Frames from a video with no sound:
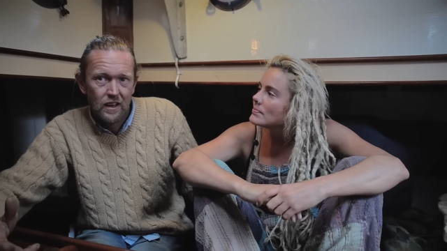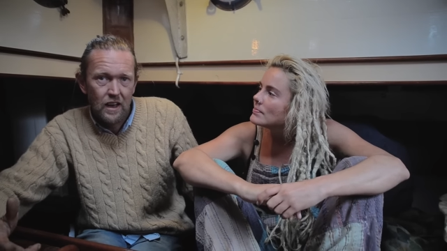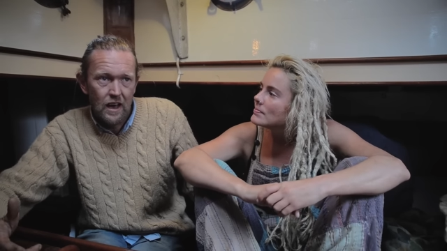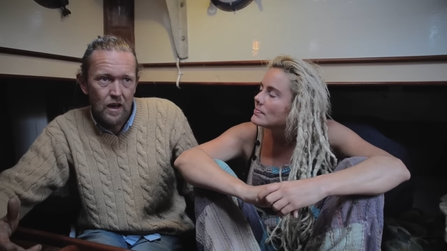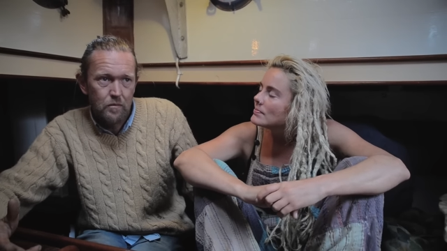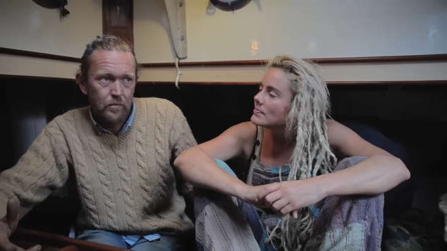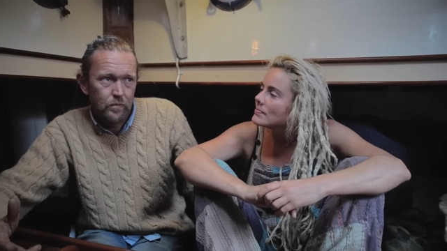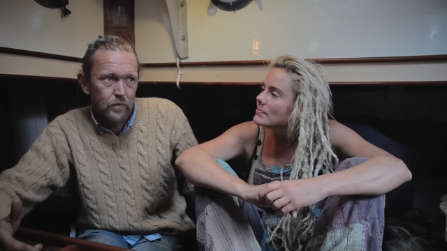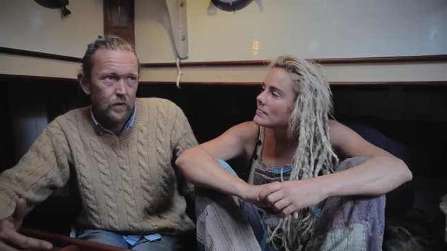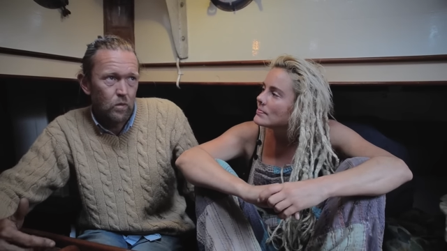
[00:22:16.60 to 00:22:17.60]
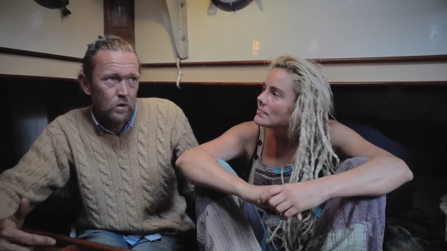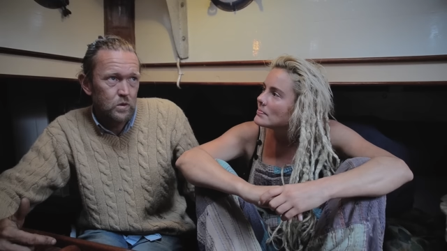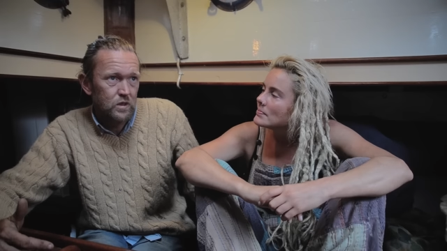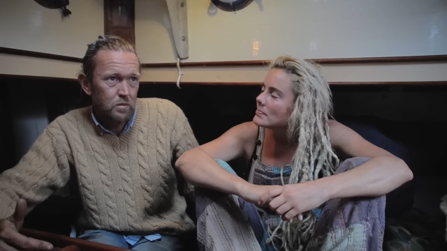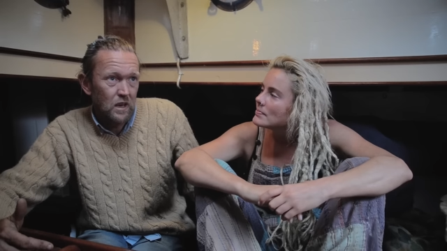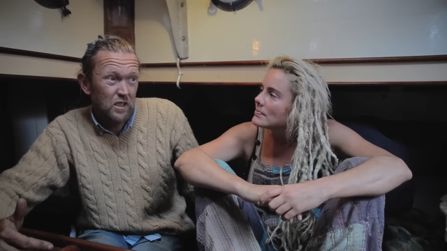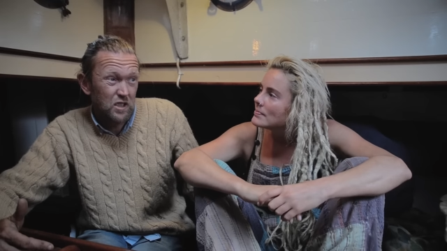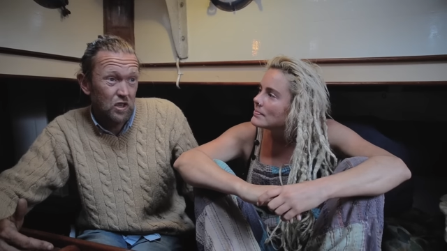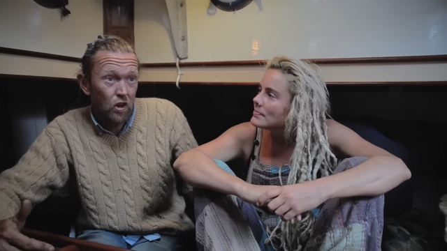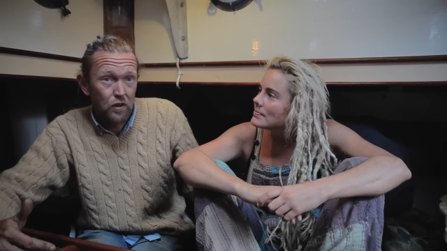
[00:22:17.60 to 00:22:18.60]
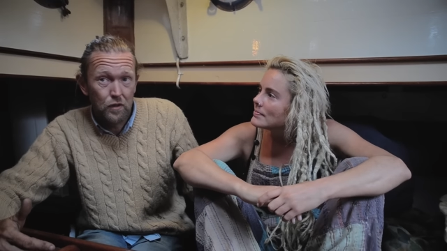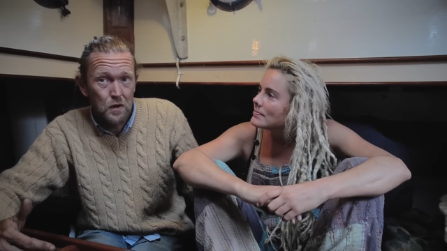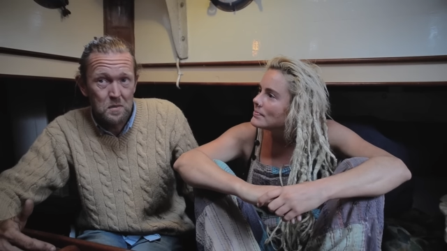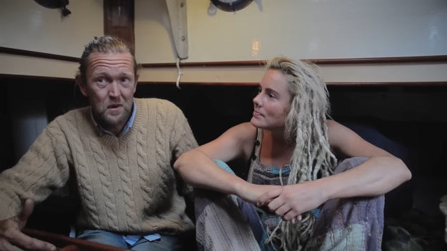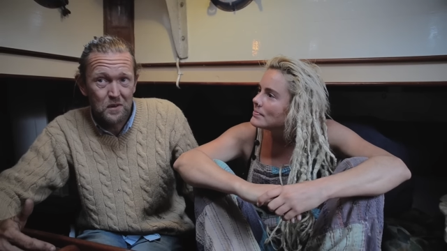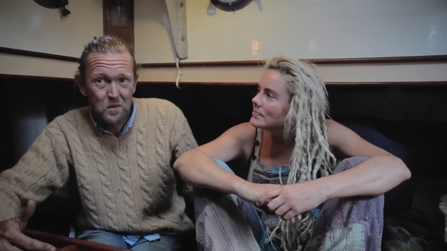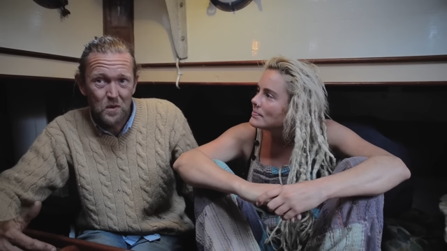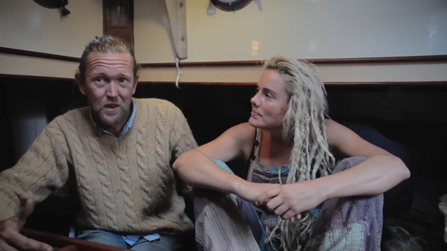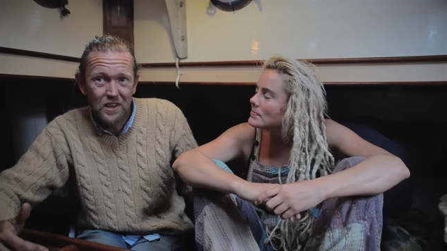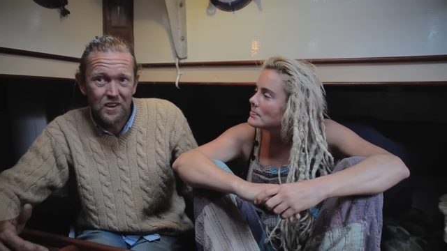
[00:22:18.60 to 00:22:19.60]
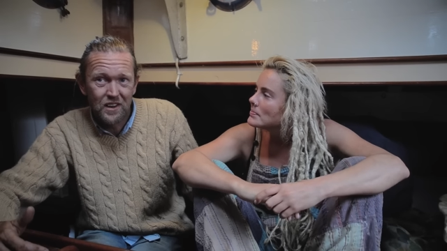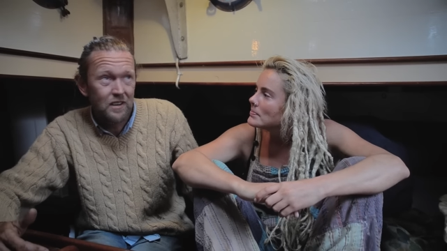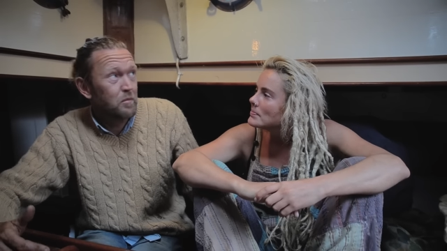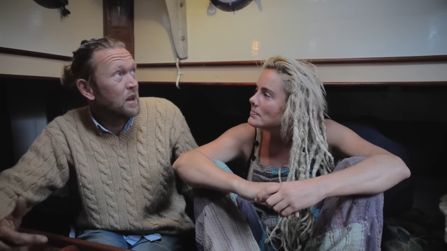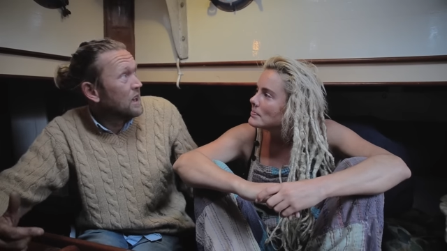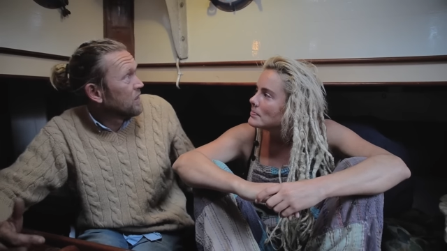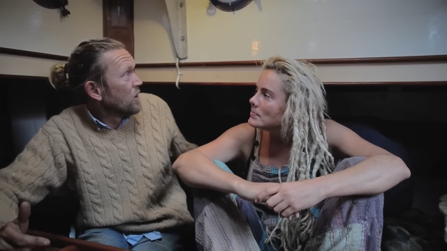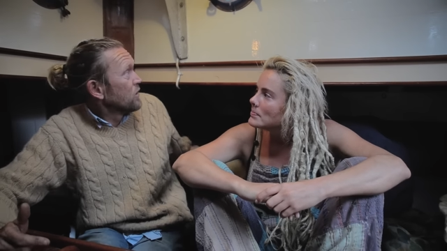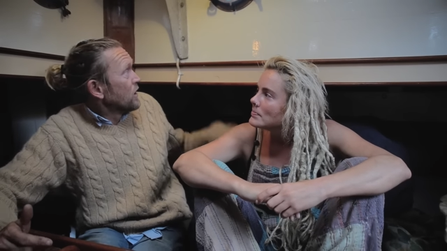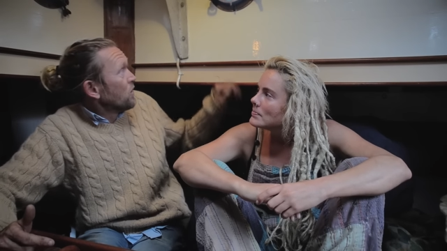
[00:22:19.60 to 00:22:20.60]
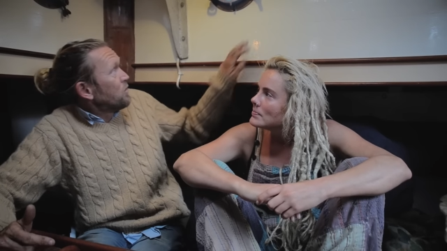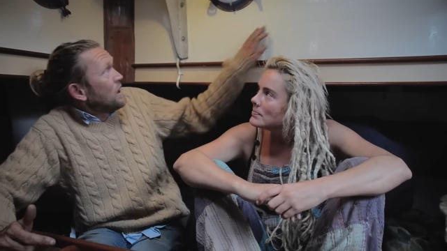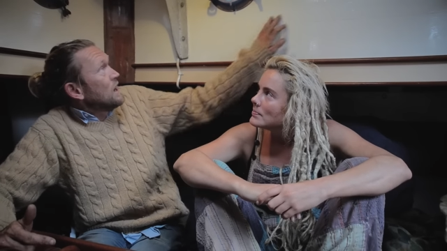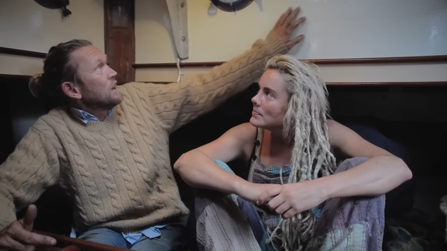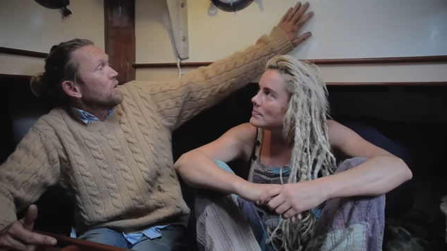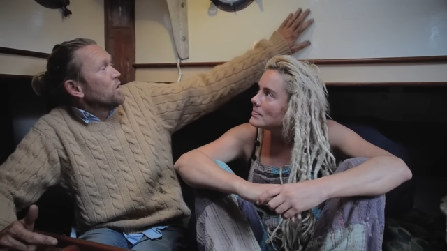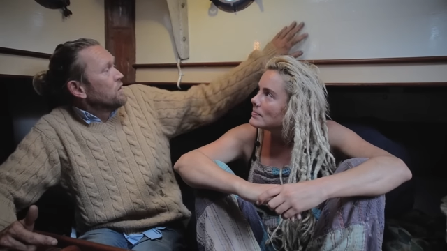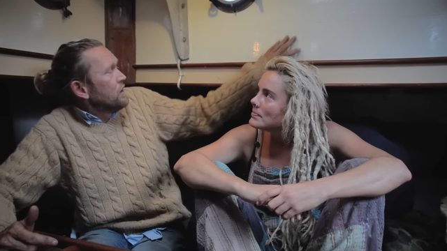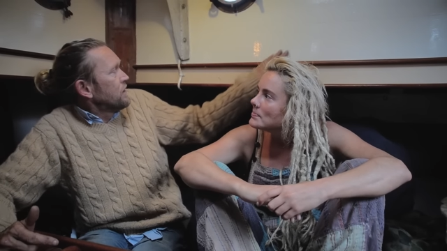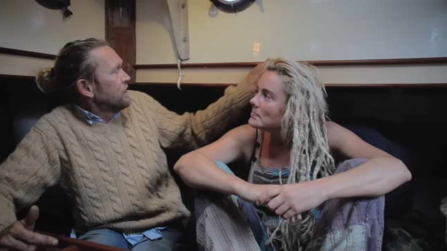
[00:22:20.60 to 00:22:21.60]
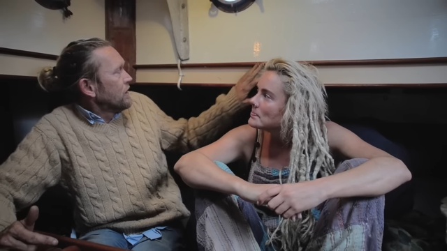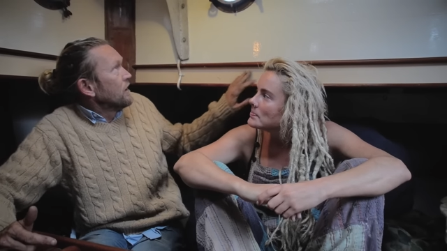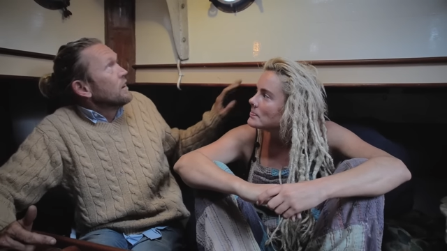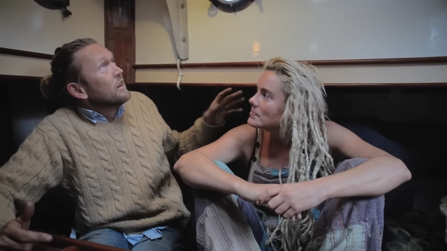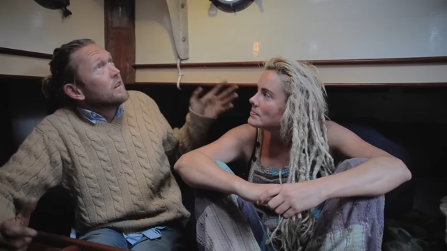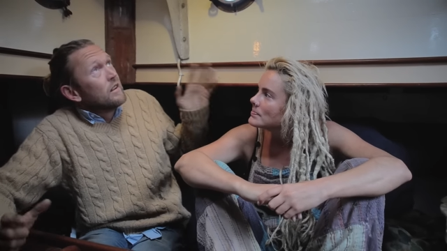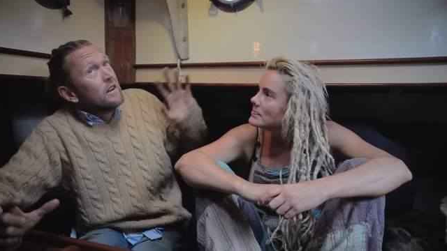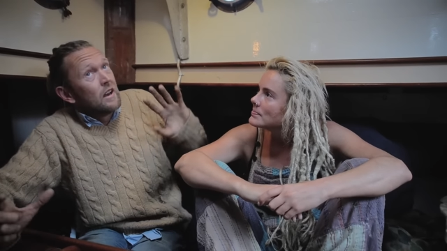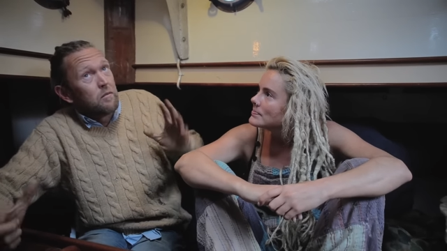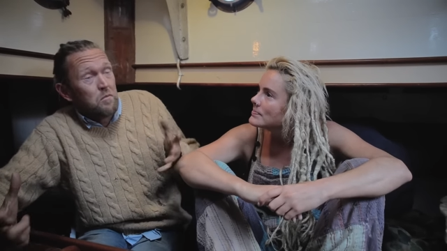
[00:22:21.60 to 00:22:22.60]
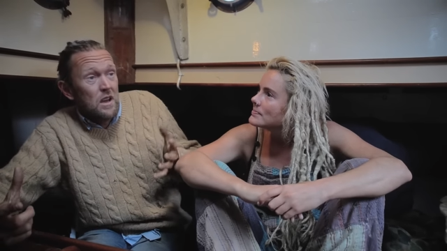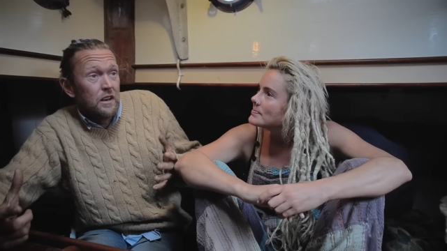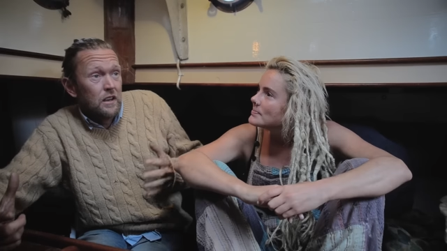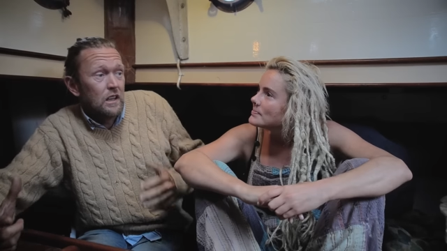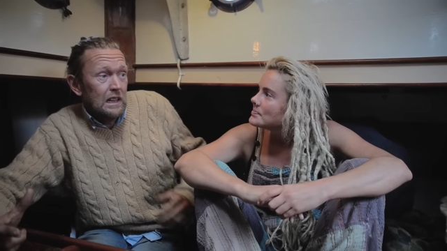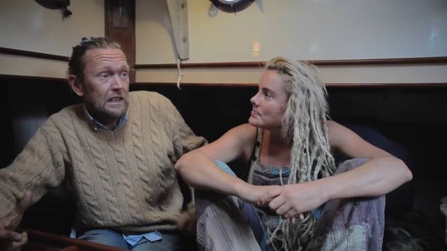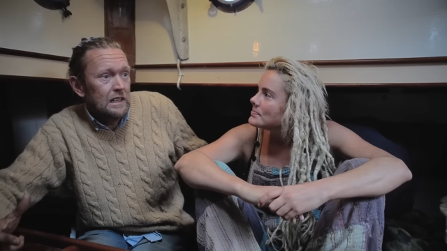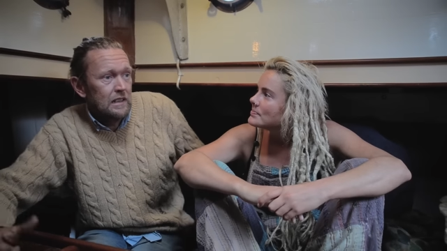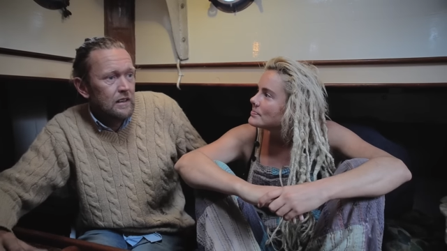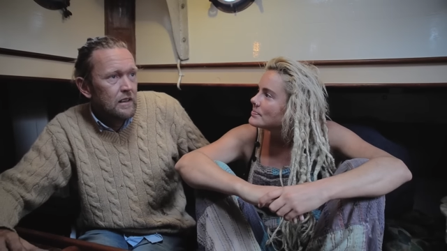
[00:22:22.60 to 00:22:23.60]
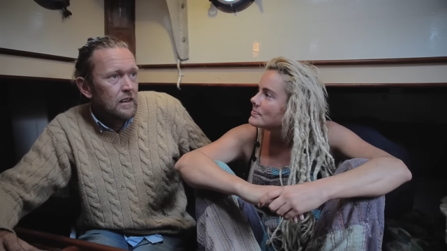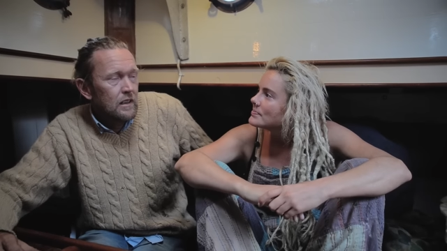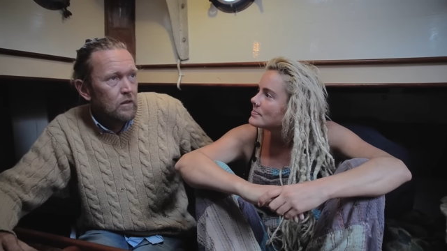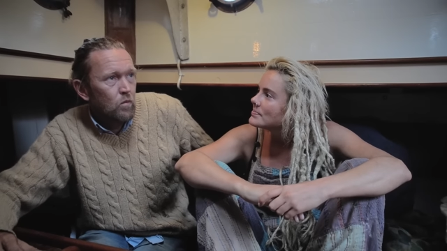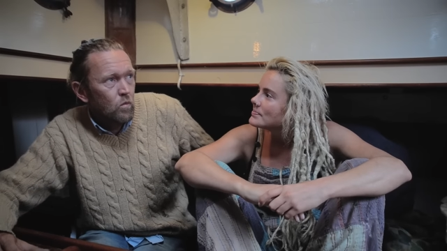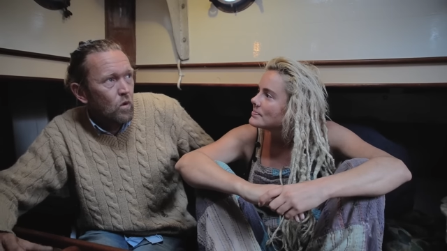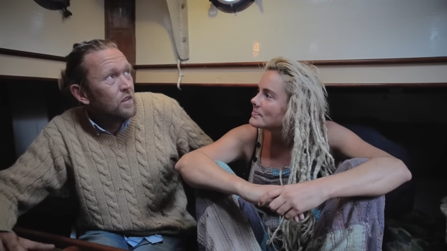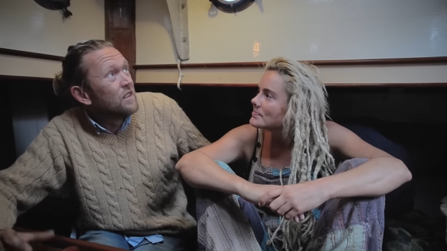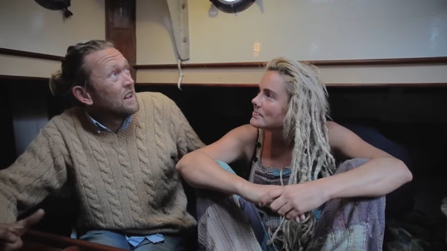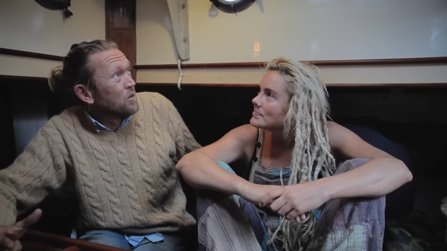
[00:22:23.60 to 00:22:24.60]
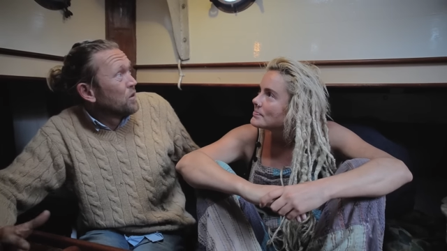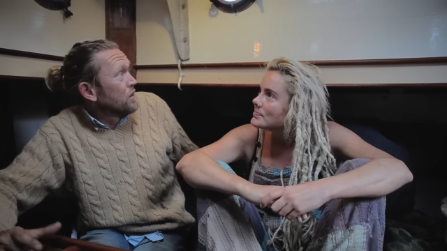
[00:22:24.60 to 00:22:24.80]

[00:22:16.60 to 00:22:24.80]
Speaker 1: Um, so once you spent a solid three months working on it, painting the, you know, painting all of this and and making it clean. Once that's all